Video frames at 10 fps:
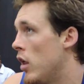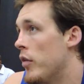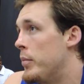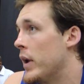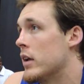
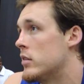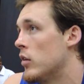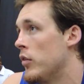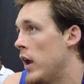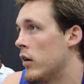the biggest
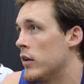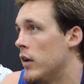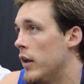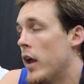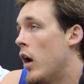are there,
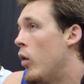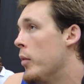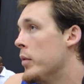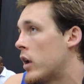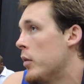and they all
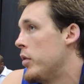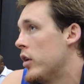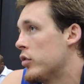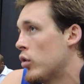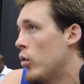want me to come to
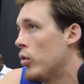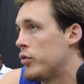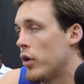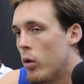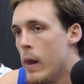their school.
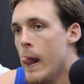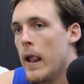So,